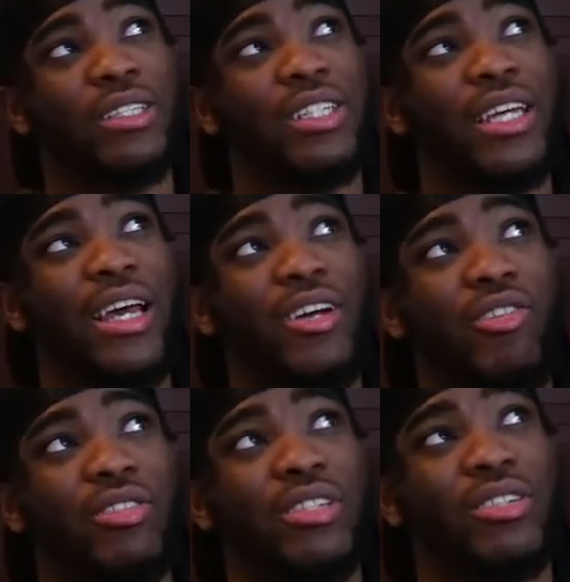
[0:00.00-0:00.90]
She can't
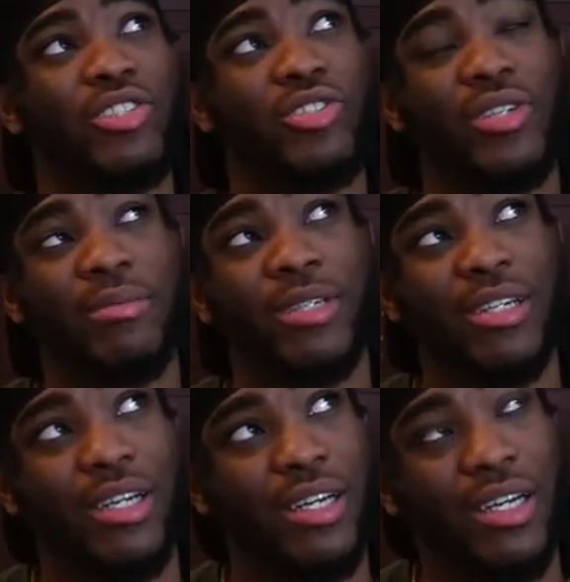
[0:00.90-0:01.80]
go to the strip
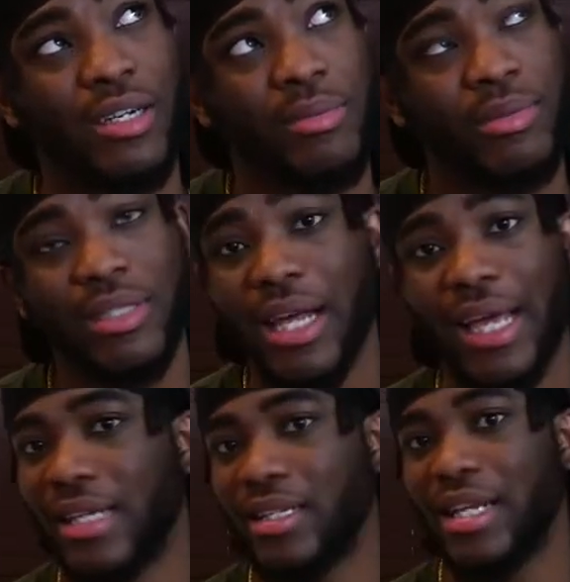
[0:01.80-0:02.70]
club.
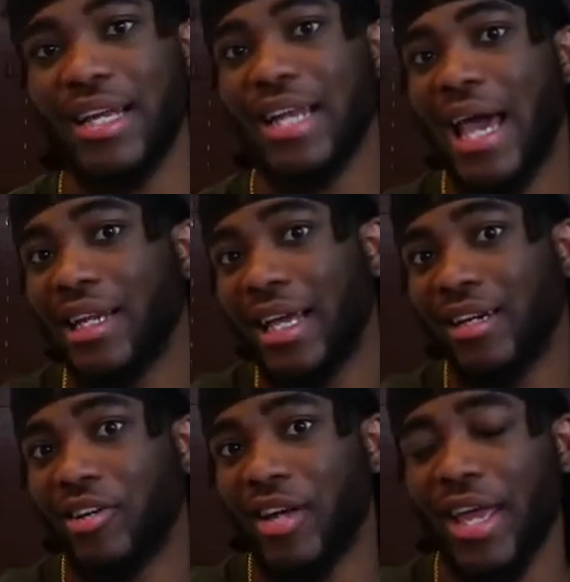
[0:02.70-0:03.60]
Like, they're not
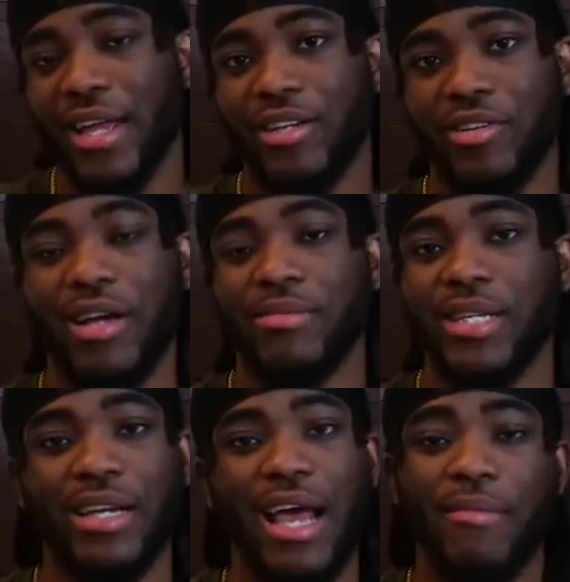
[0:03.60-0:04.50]
letting her in. You know what I'm
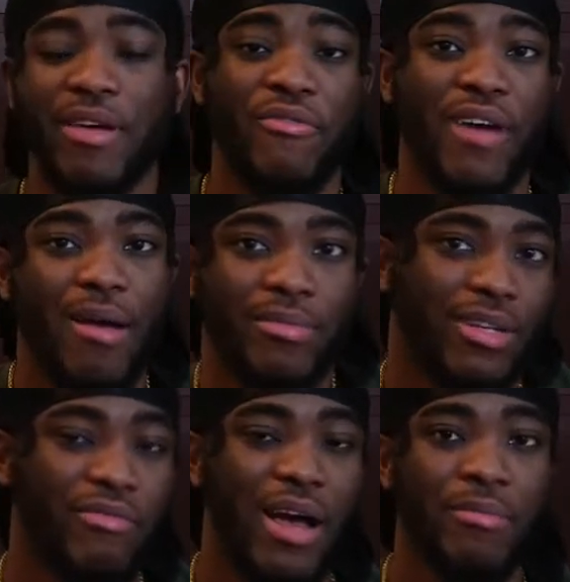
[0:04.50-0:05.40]
saying? If
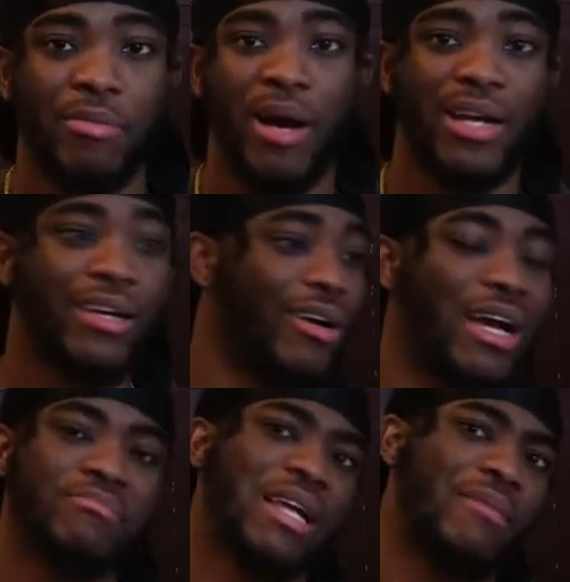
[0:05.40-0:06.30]
I'm a
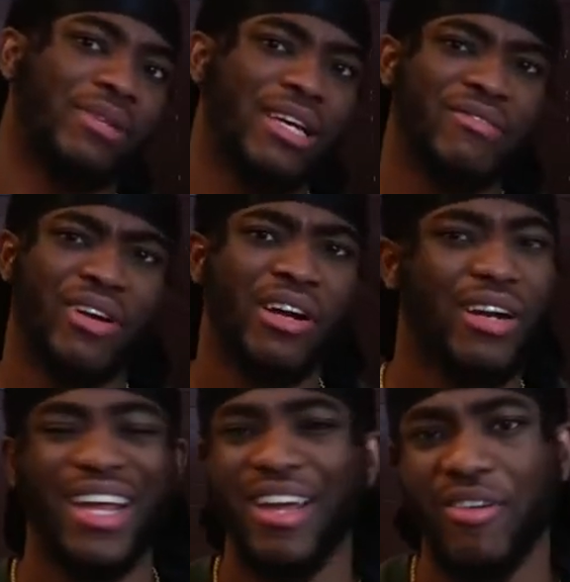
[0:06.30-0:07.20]
bodyguard, I'm not believing
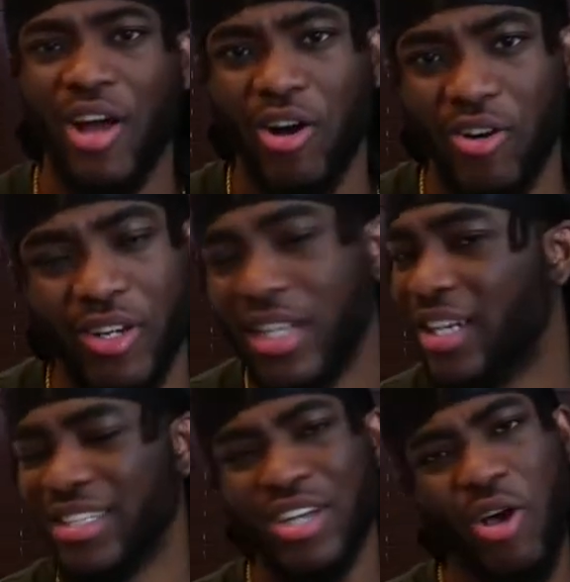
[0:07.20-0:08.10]
her. Hell no.
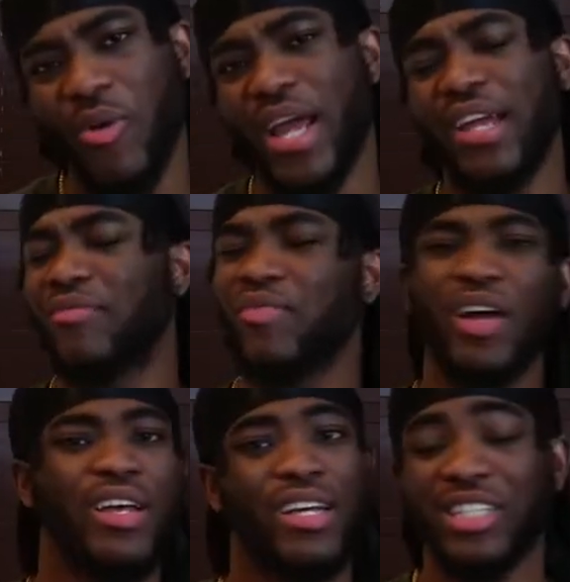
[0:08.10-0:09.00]
No way.
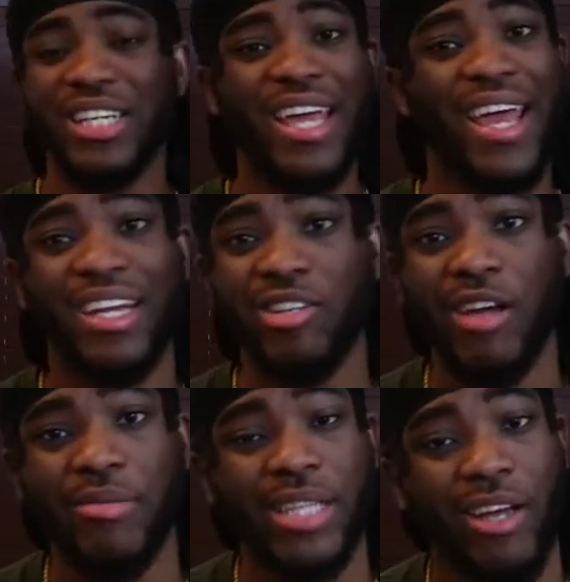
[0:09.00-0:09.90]
Fuck. She can't,
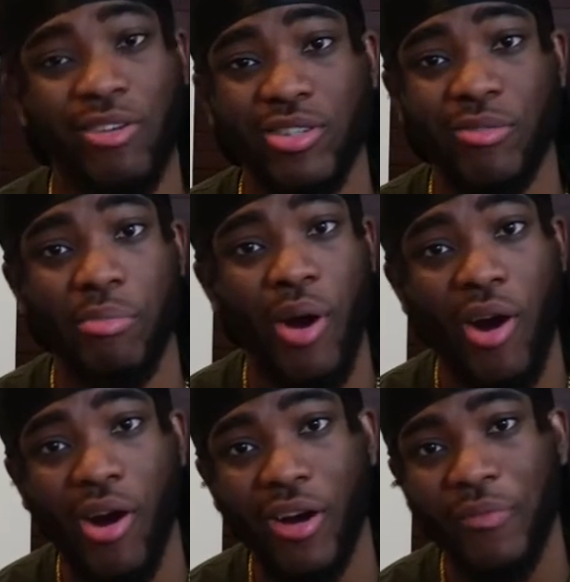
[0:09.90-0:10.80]
you know what I'm saying, go to the
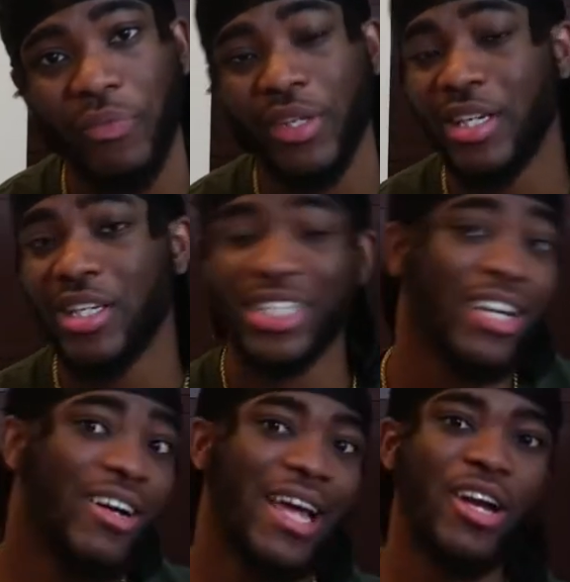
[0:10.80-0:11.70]
bar.
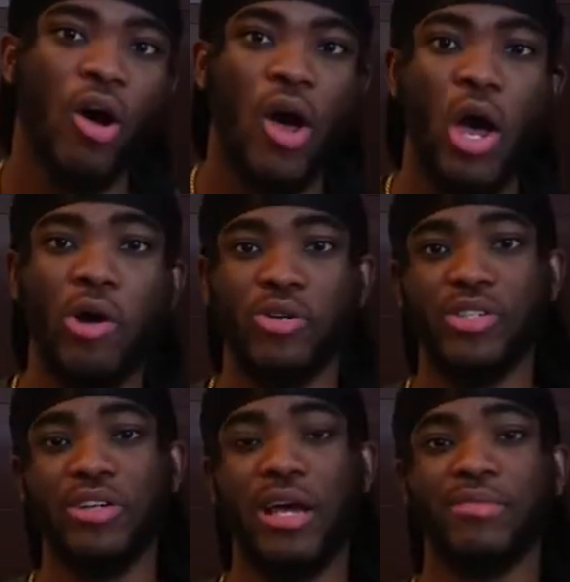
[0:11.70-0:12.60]
She don't get no
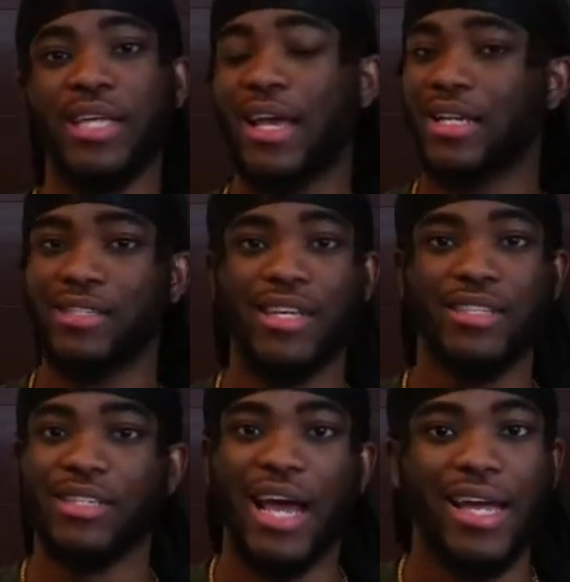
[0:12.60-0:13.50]
hoes, you know what I'm saying? Cause
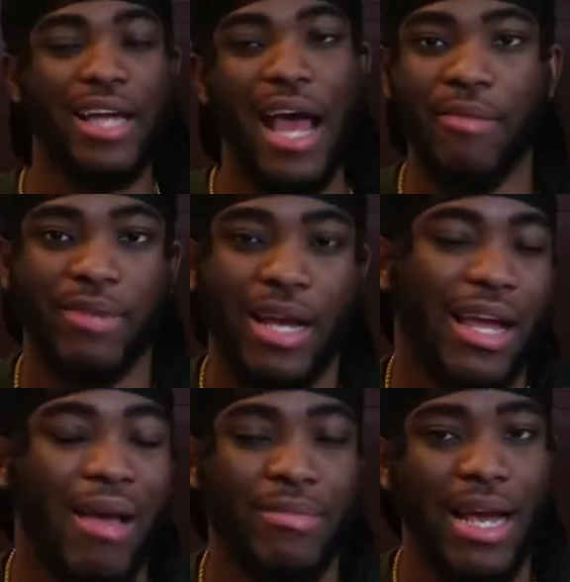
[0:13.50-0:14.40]
it's like,
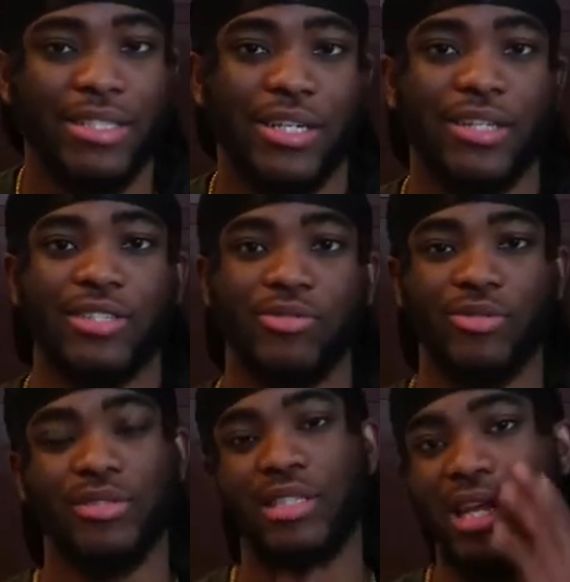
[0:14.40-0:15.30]
I'm not talking
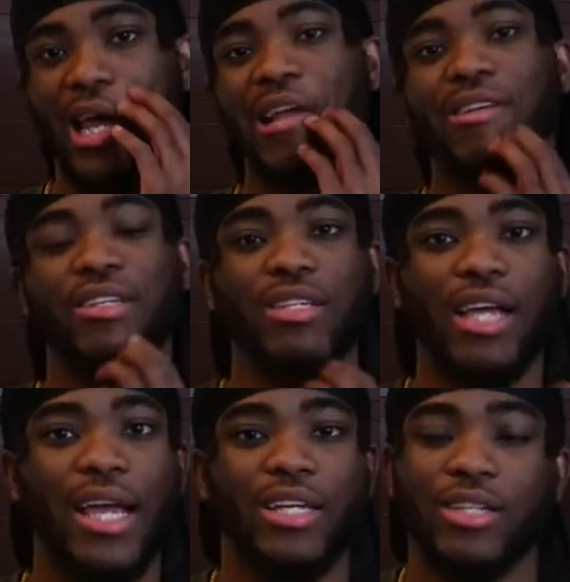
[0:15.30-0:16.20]
to you.
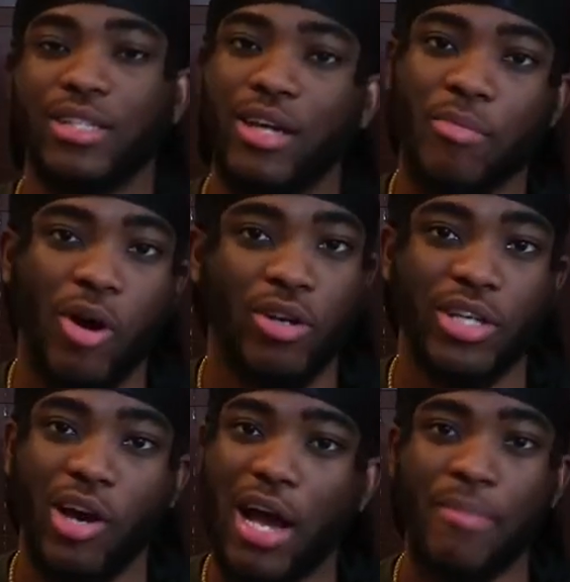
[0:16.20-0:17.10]
Like, come
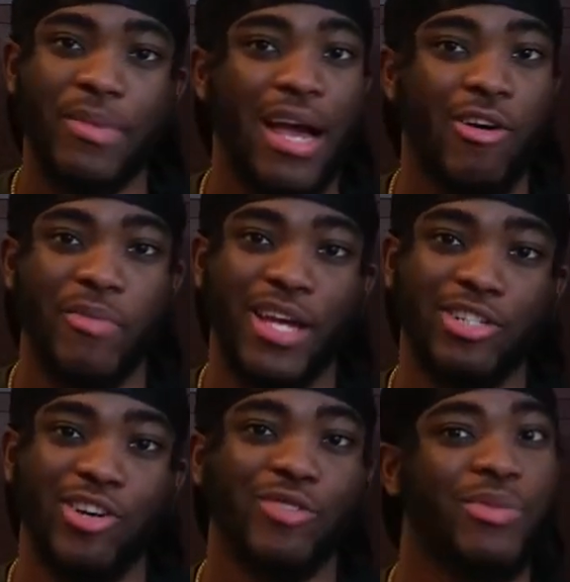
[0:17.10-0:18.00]
on, y'all. I'm not gonna
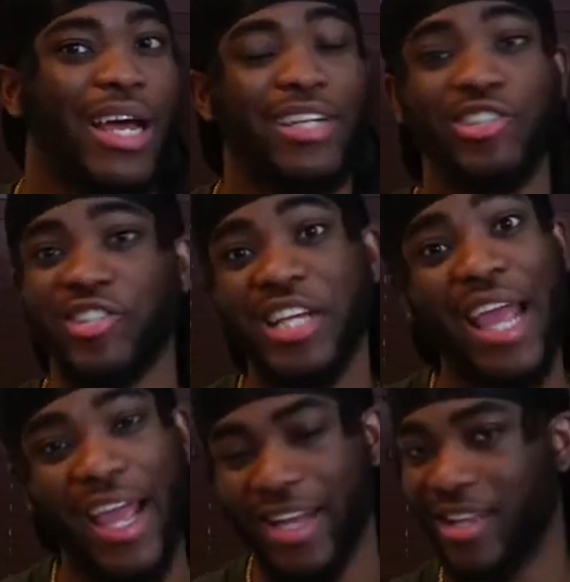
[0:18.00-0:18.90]
make jokes, but like,
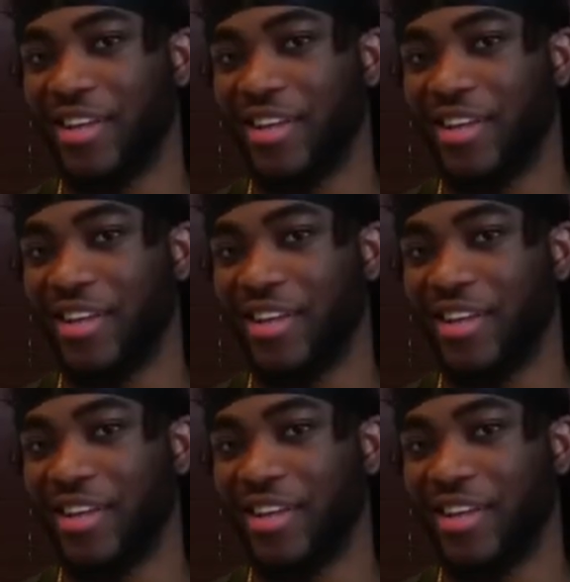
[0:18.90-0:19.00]
shit.